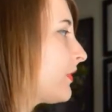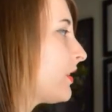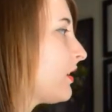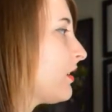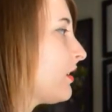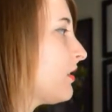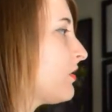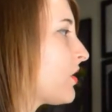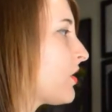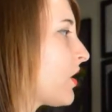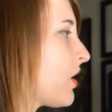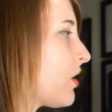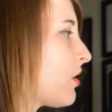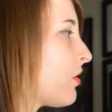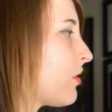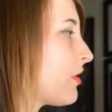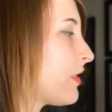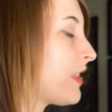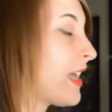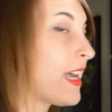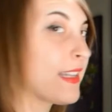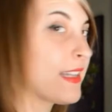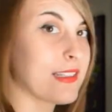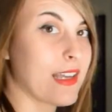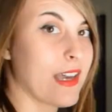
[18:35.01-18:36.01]
so
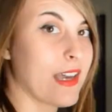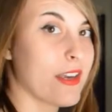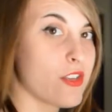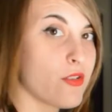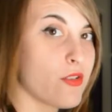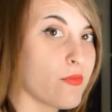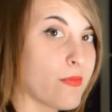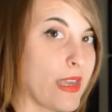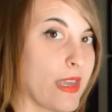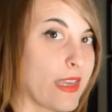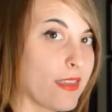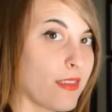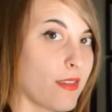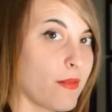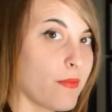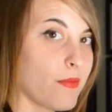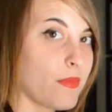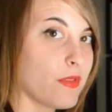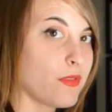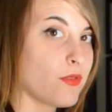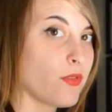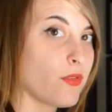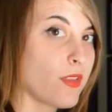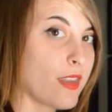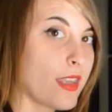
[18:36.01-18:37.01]
that's how you make them
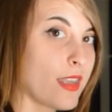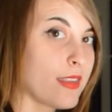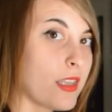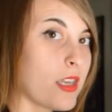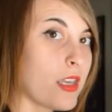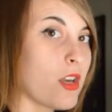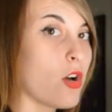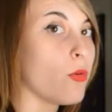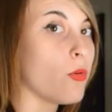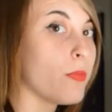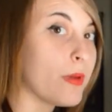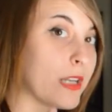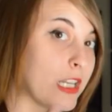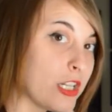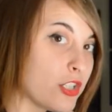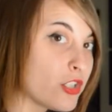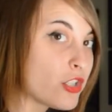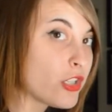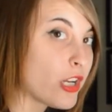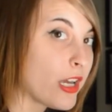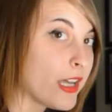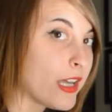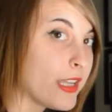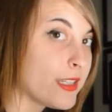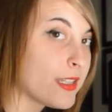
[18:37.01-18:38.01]
so that they open and
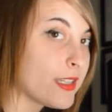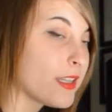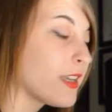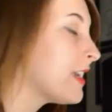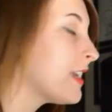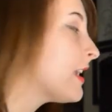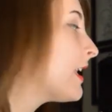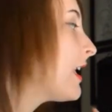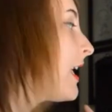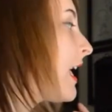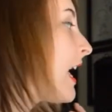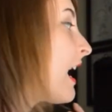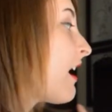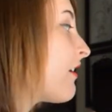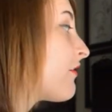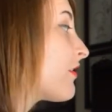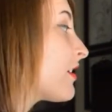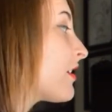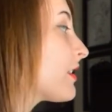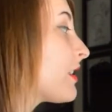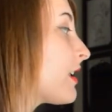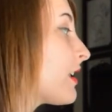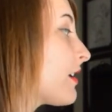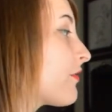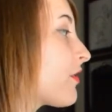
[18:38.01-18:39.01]
shut.
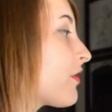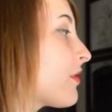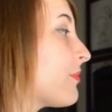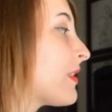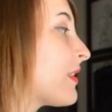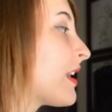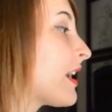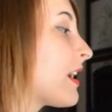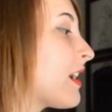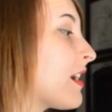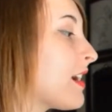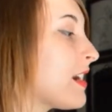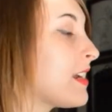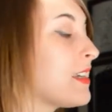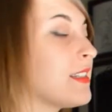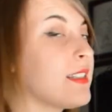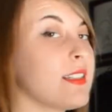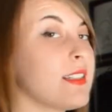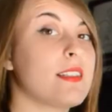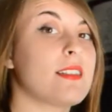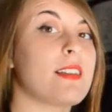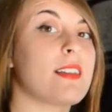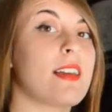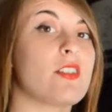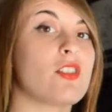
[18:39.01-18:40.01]
Everything from there is
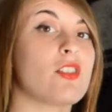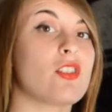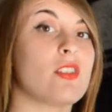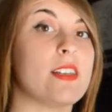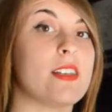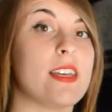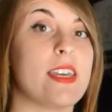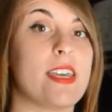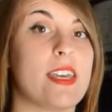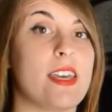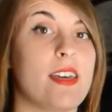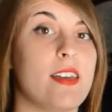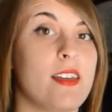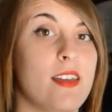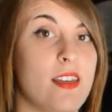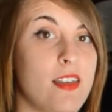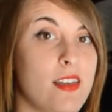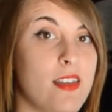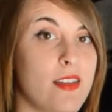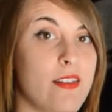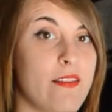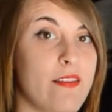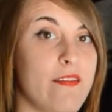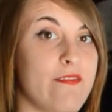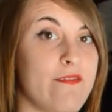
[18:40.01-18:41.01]
essentially
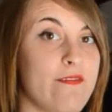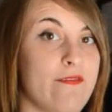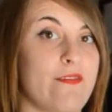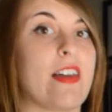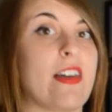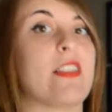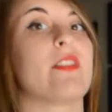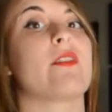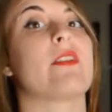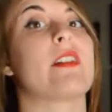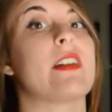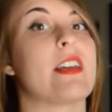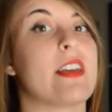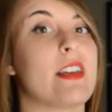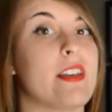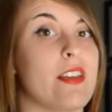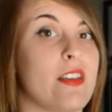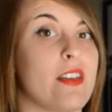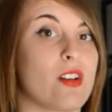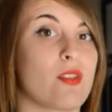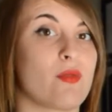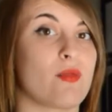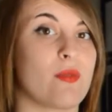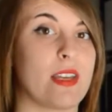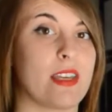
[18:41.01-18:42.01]
feathering
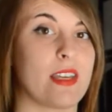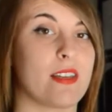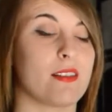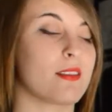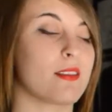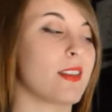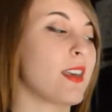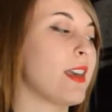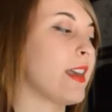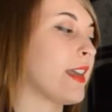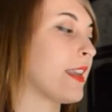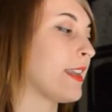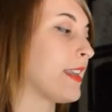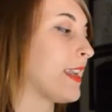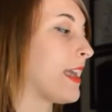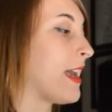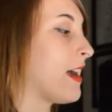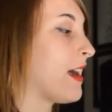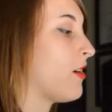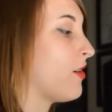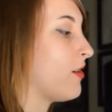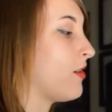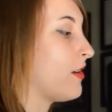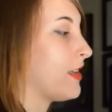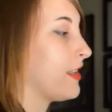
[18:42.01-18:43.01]
your wings.
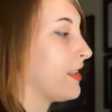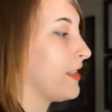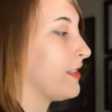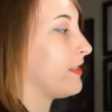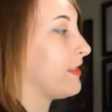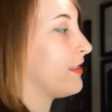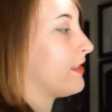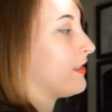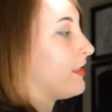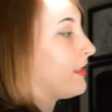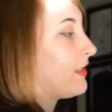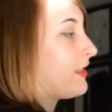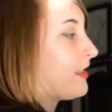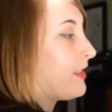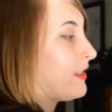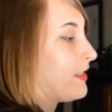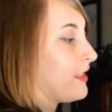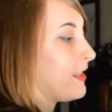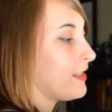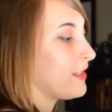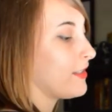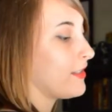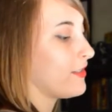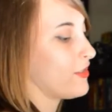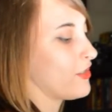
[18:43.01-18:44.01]
Now,
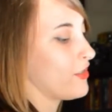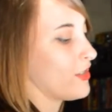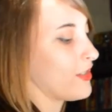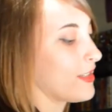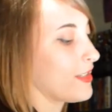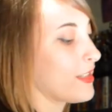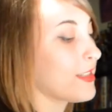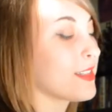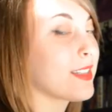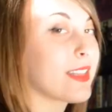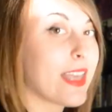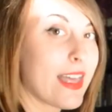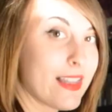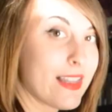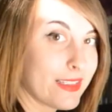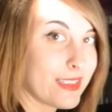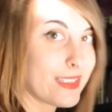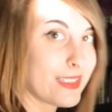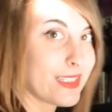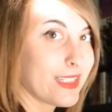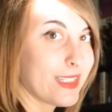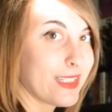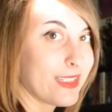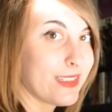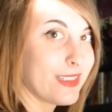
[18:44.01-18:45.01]
this is just a
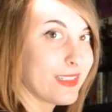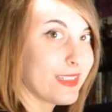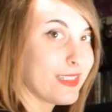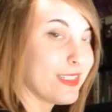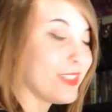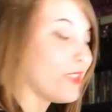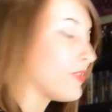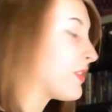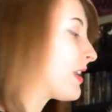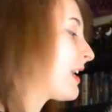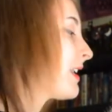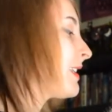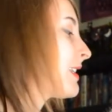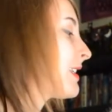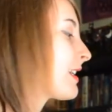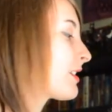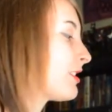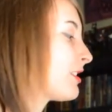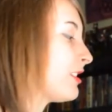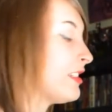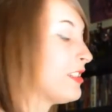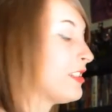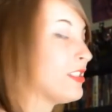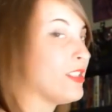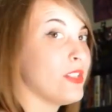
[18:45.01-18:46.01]
skeleton. You can't
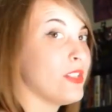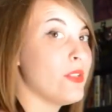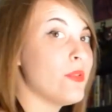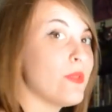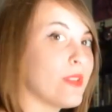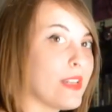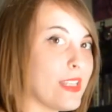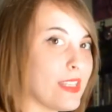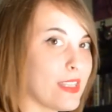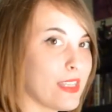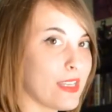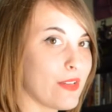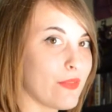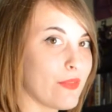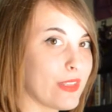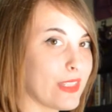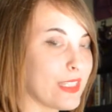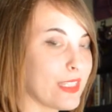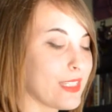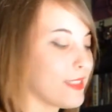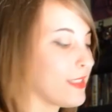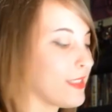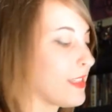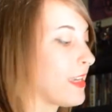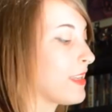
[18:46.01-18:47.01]
actually do anything with
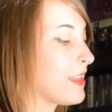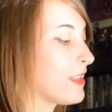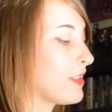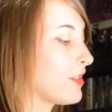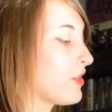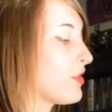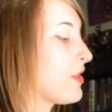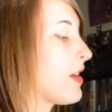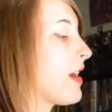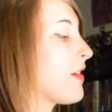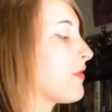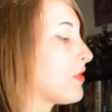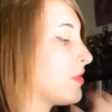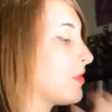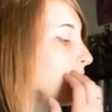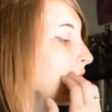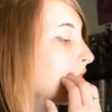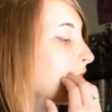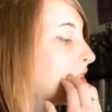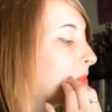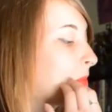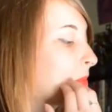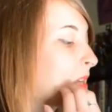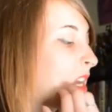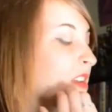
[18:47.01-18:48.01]
this yet, so you have to put
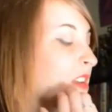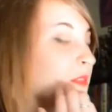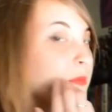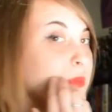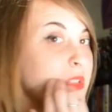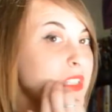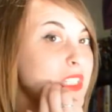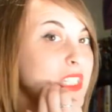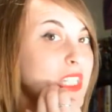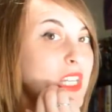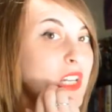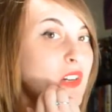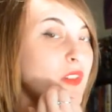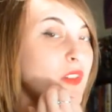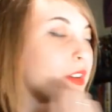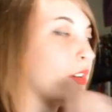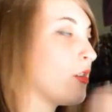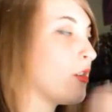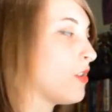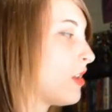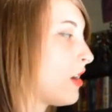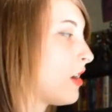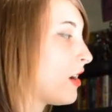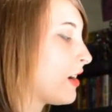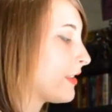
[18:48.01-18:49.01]
some kind of
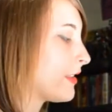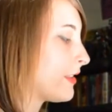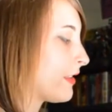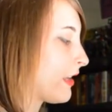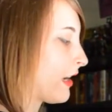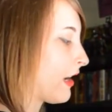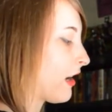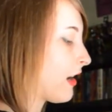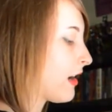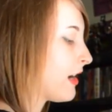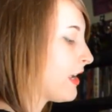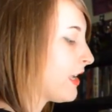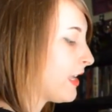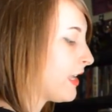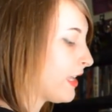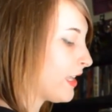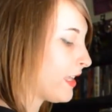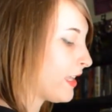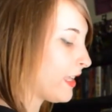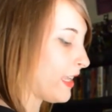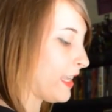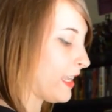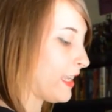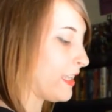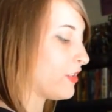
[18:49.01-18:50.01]
material on there
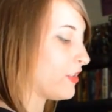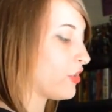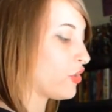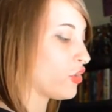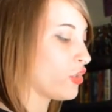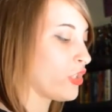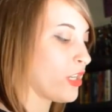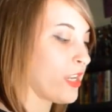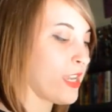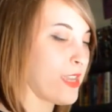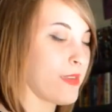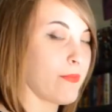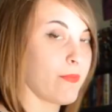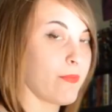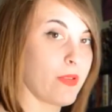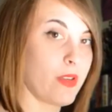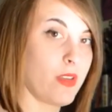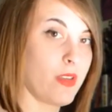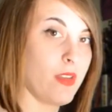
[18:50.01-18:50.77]
in the shape